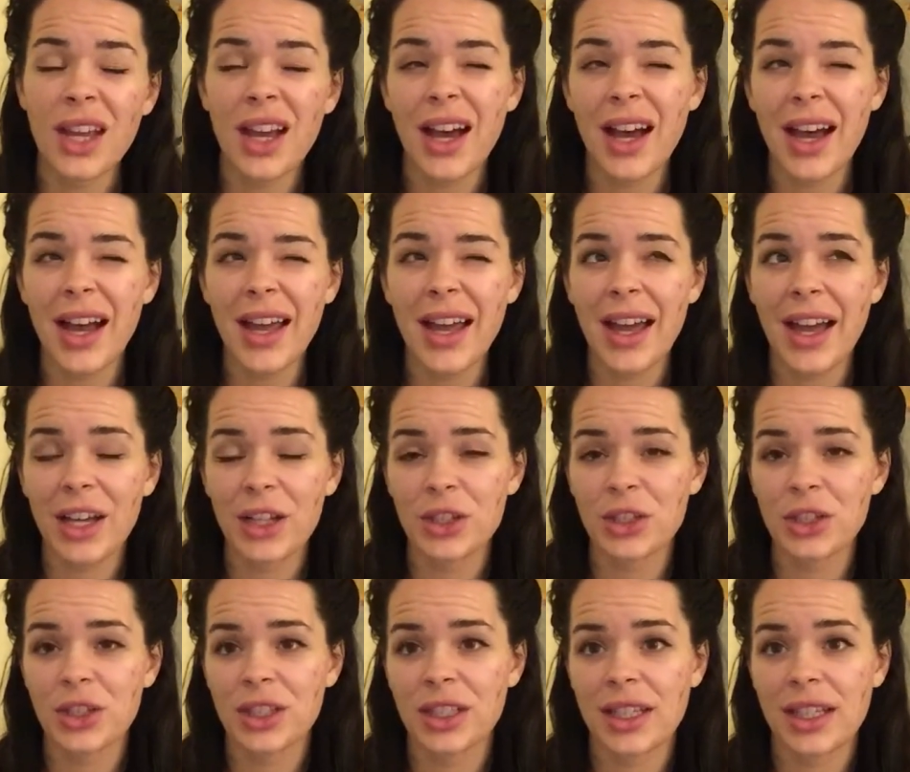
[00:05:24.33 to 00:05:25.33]
I
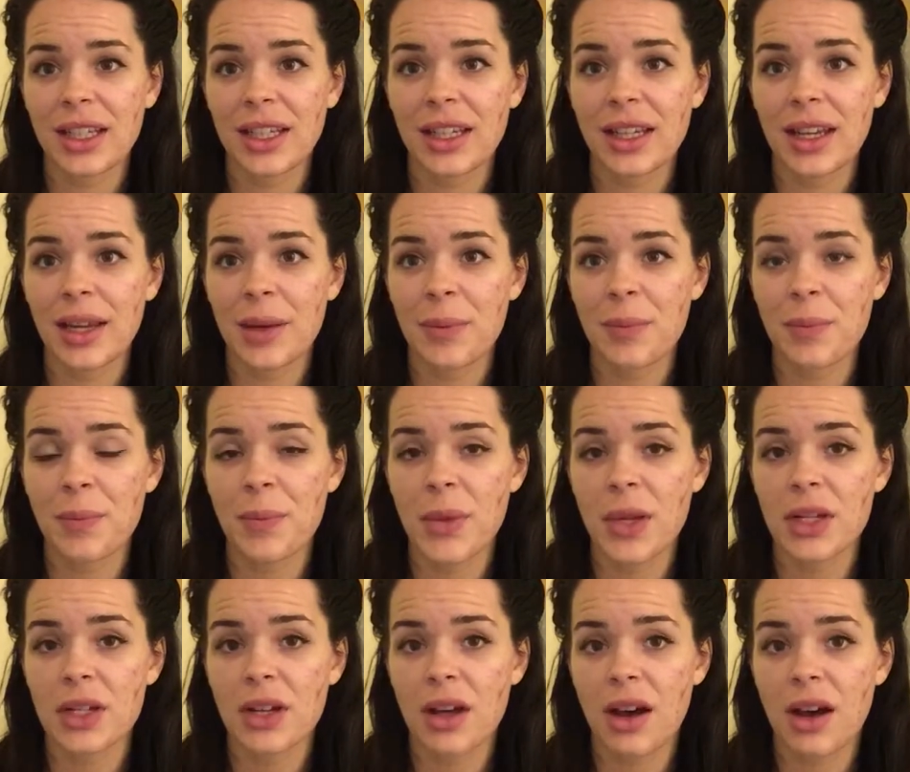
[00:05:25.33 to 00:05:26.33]
actually am
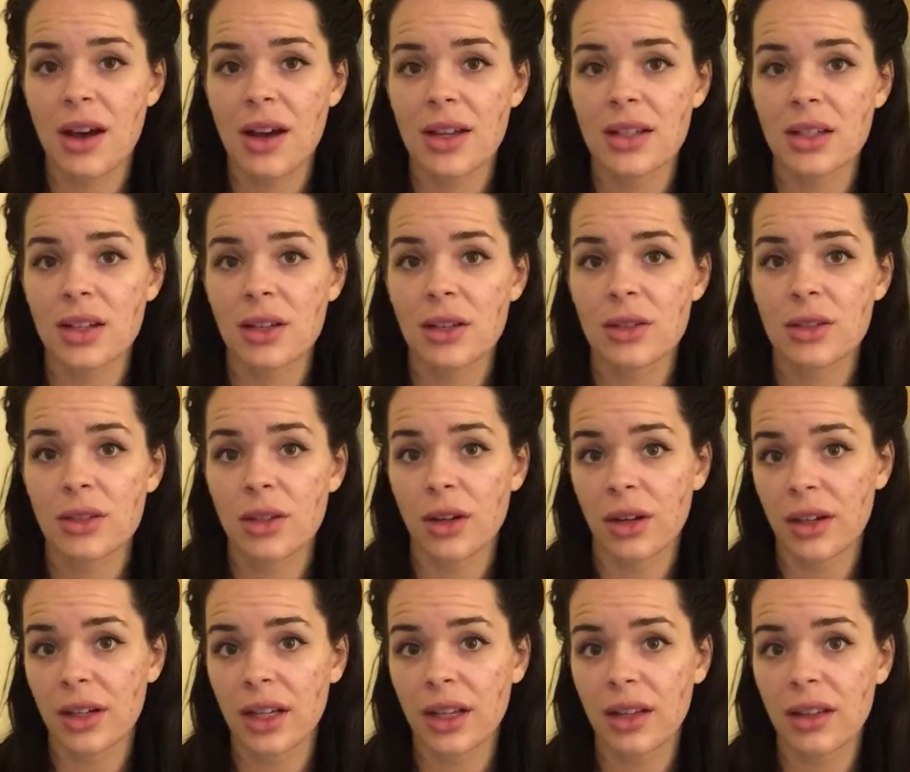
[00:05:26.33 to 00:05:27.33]
not
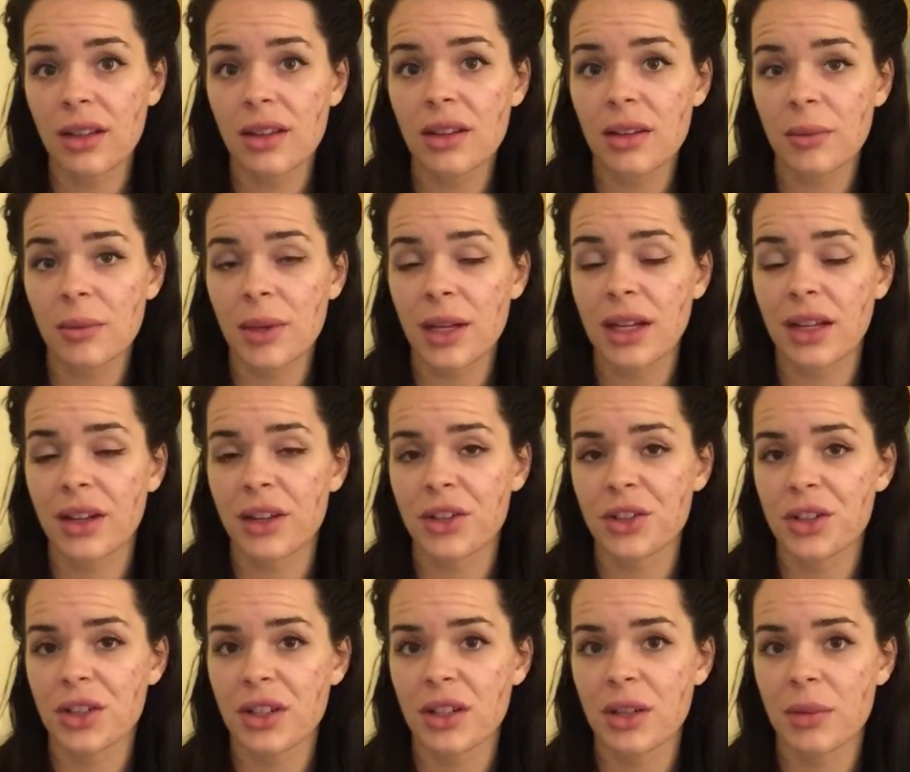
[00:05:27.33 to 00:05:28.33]
starting the
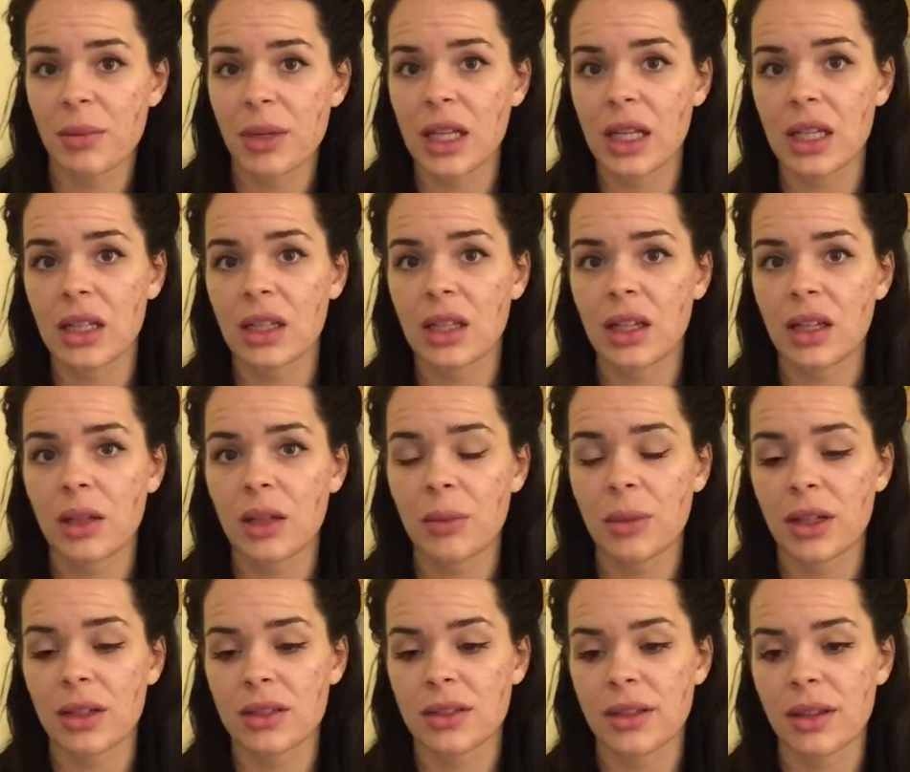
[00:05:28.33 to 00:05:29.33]
medication immediately
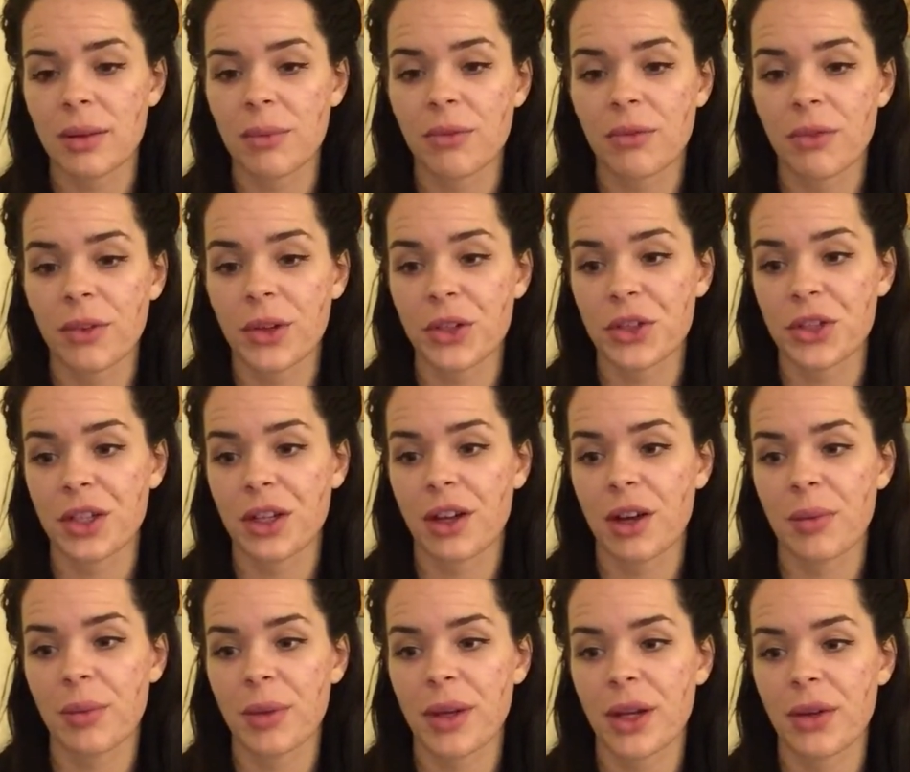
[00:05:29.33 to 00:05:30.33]
because I'm finishing
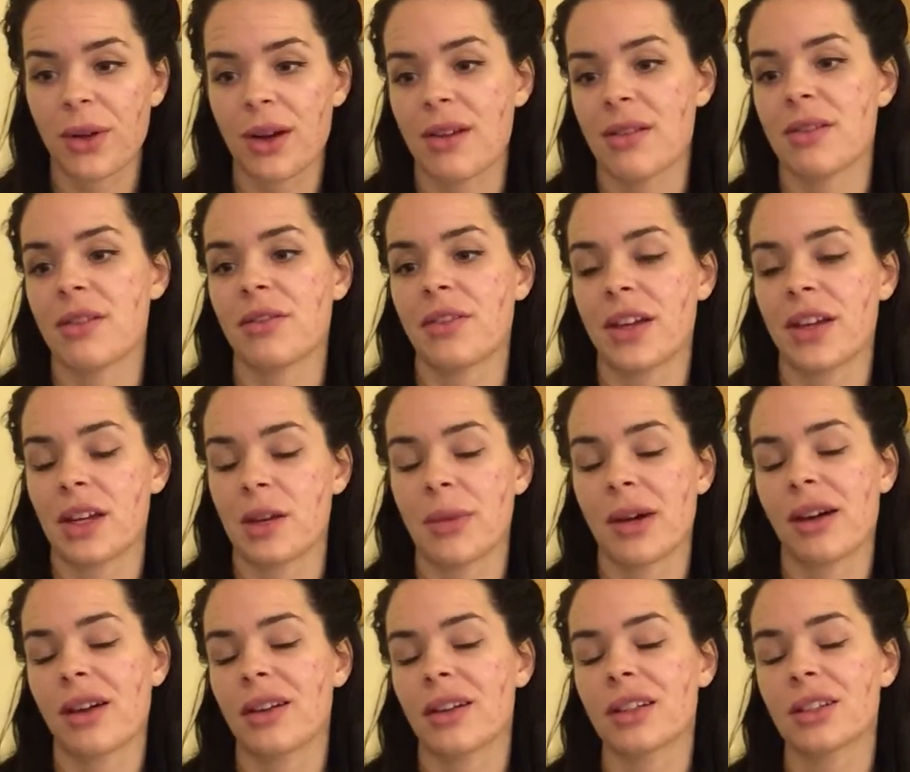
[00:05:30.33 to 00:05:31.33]
up a round of
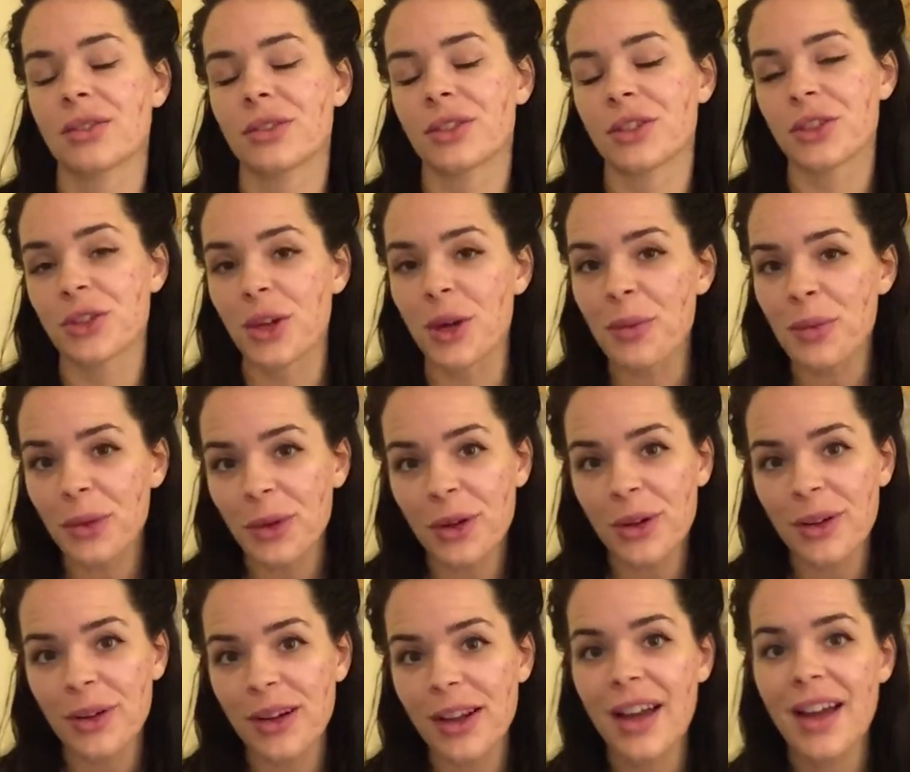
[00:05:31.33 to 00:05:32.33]
antibiotics for strep
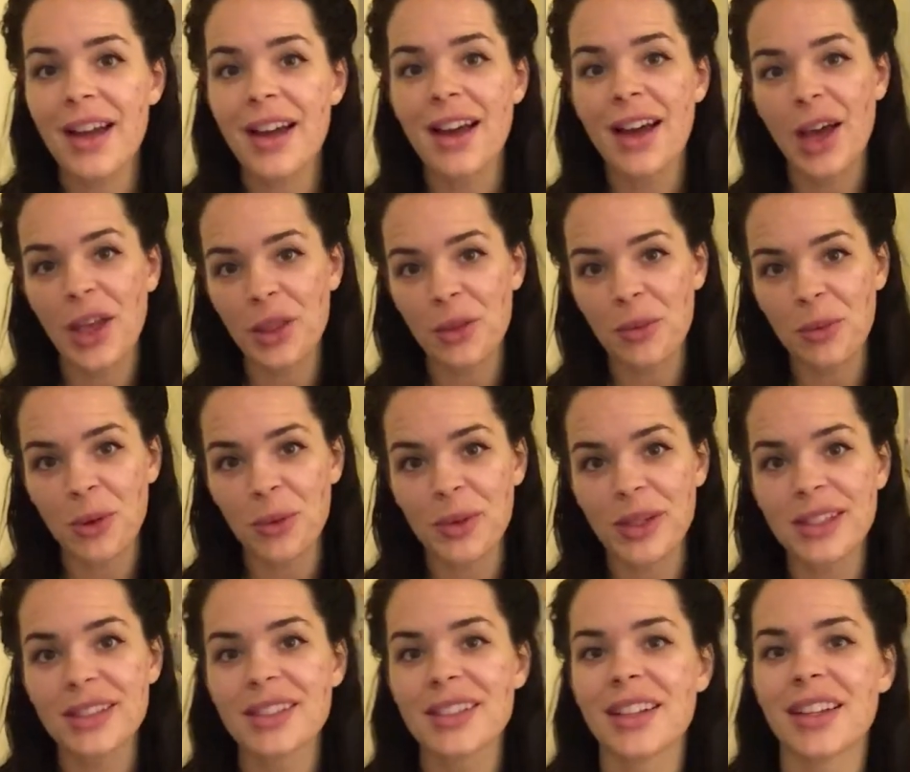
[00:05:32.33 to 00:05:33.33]
throat at the
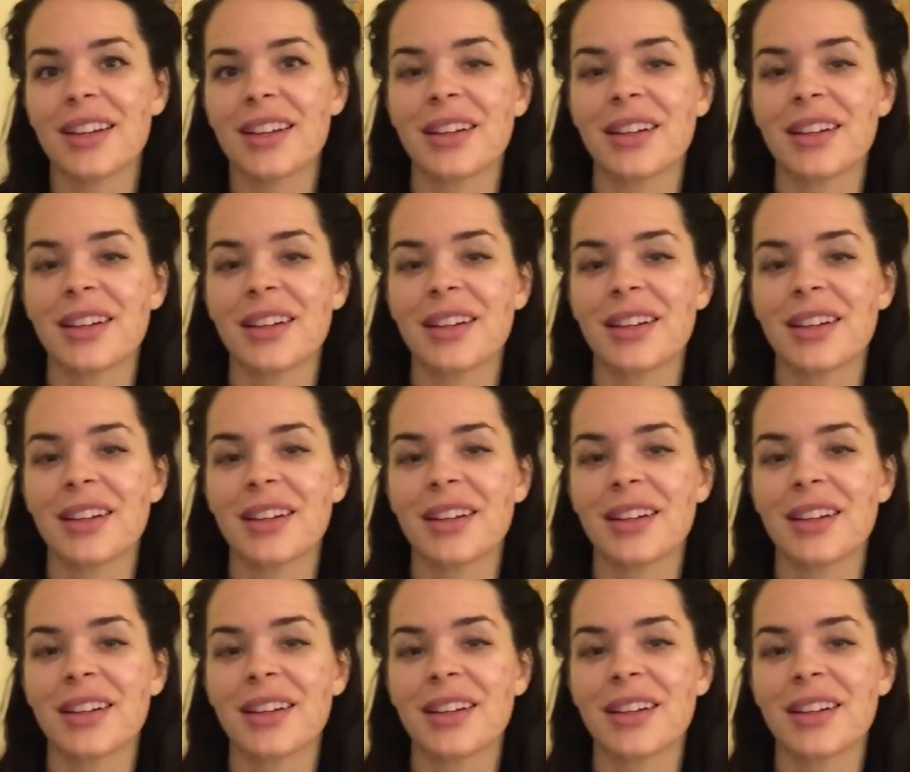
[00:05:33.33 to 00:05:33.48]
moment.